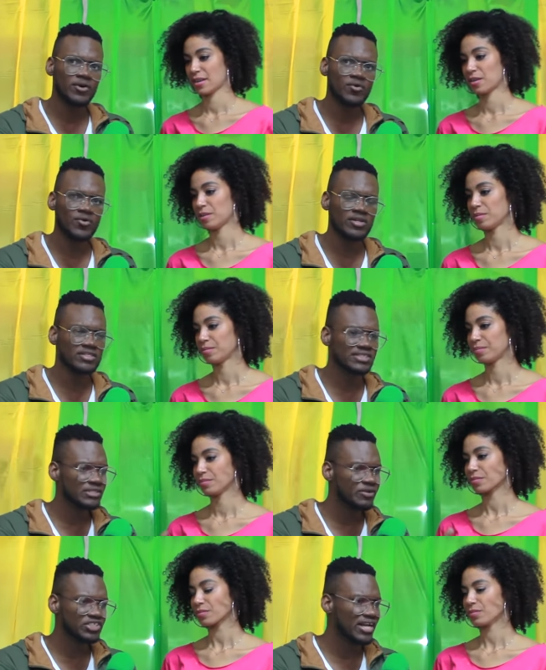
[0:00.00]
Speaker 1: the whole
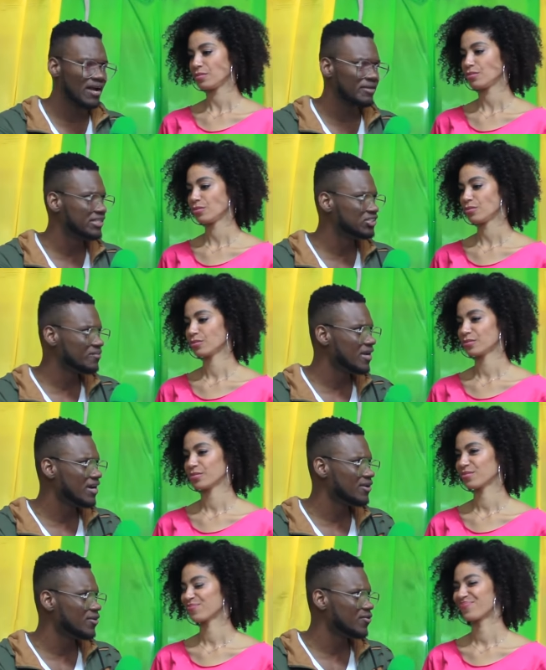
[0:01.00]
situation happening in
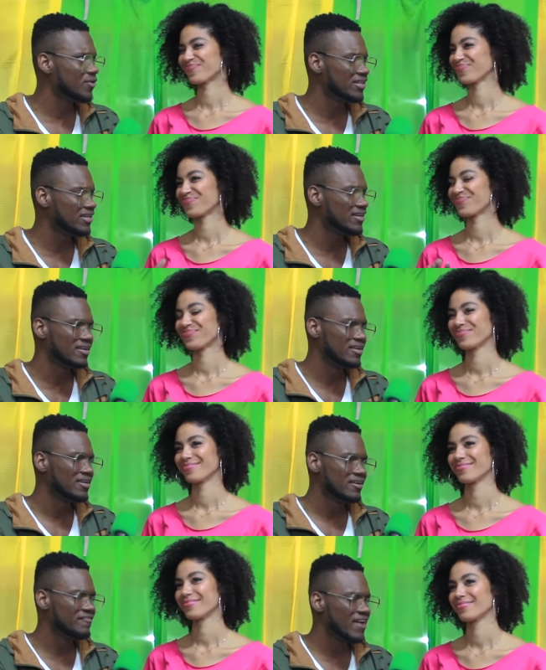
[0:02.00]
Jamaica now with the,
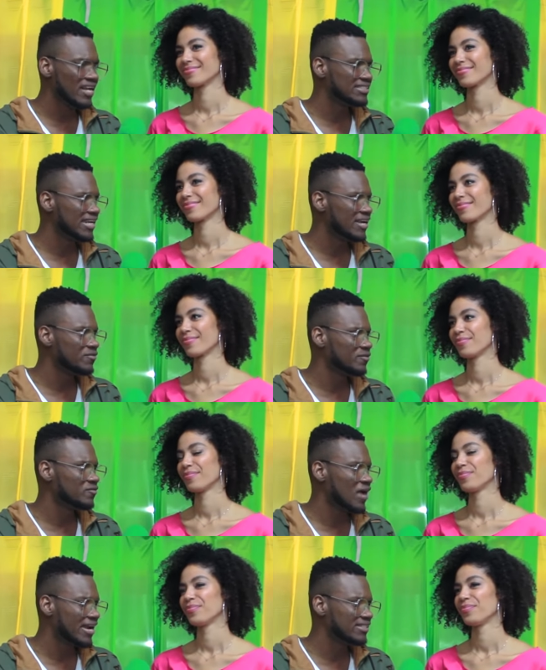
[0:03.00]
the violence against,
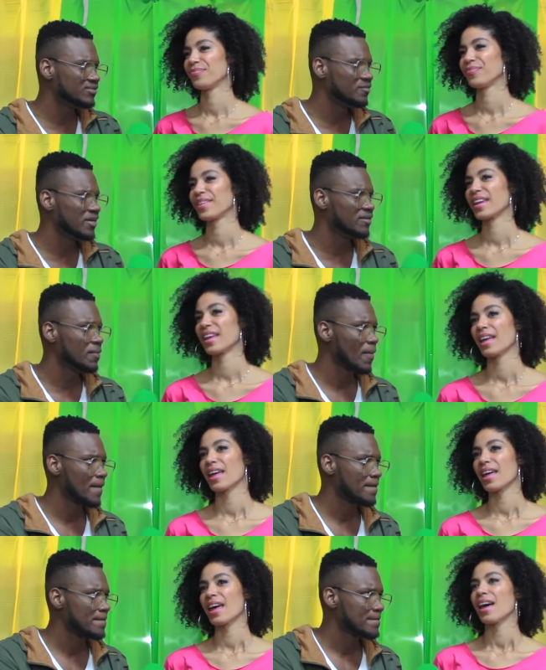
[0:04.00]
against women?
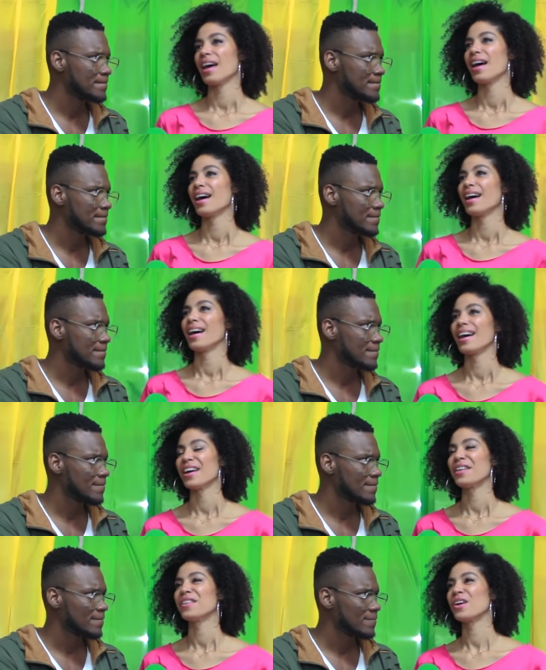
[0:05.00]

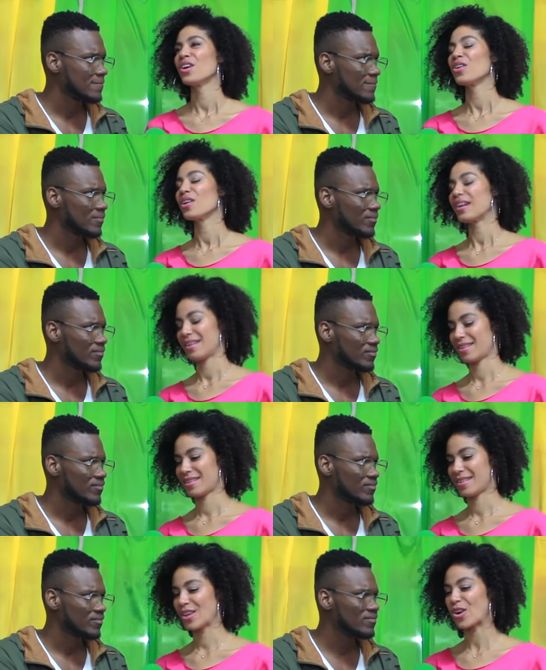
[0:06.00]
Speaker 2: The
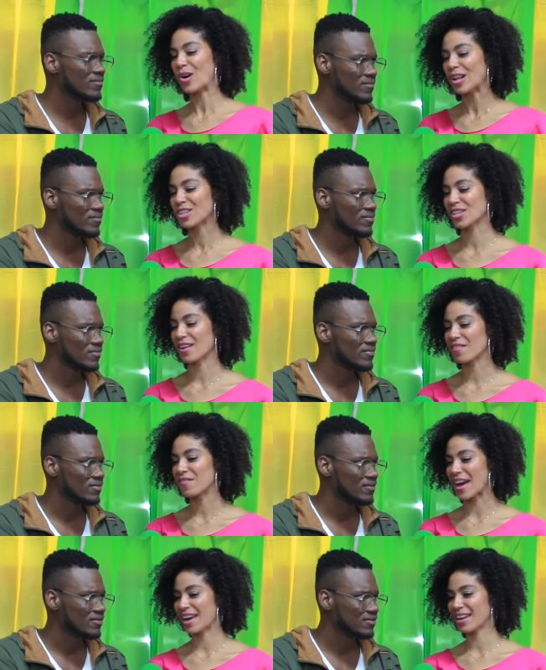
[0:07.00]
the mm-hmm. culture of
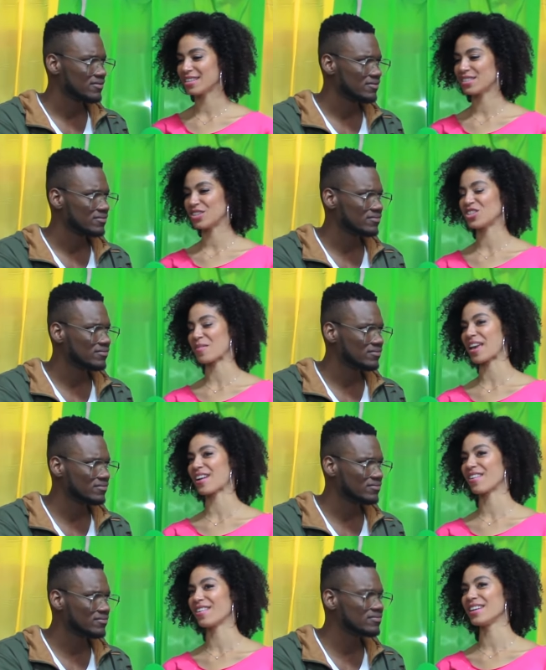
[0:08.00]
violence in
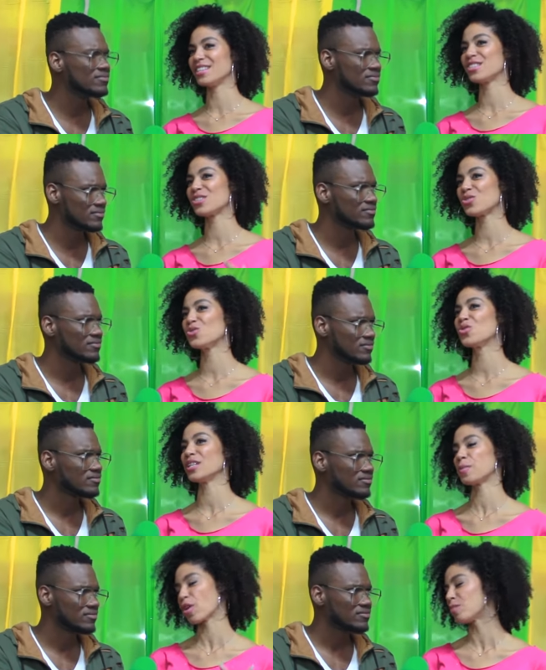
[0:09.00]
Jamaica mm-hmm. is too,
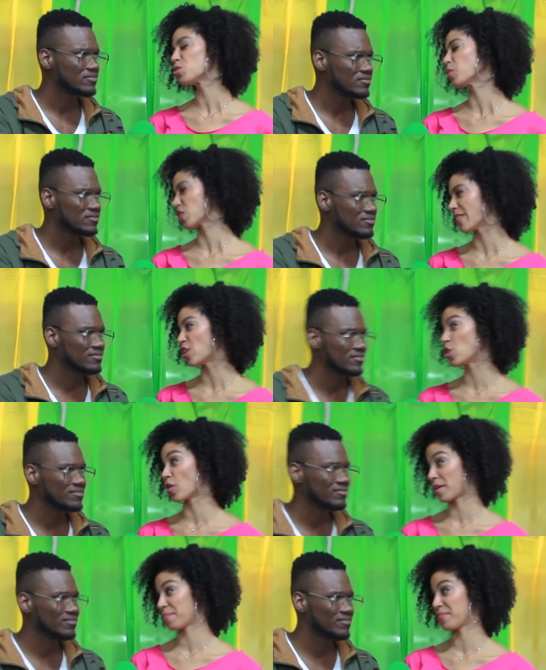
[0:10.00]
it's become too much of a
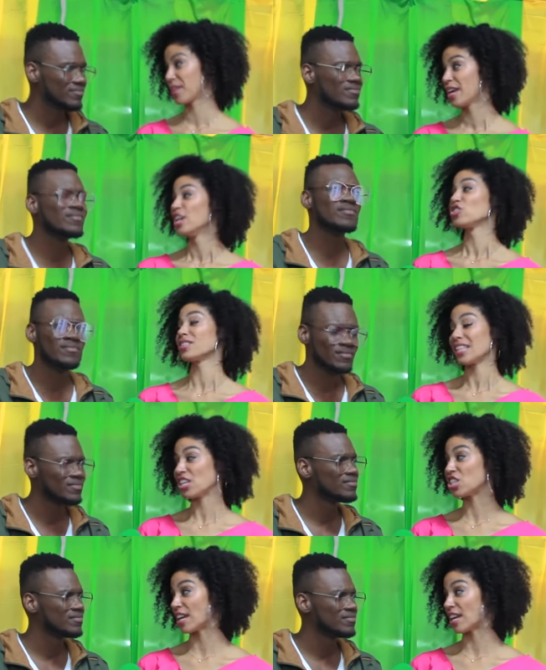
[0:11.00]
norm. Mm-hmm.
Speaker 1: Just in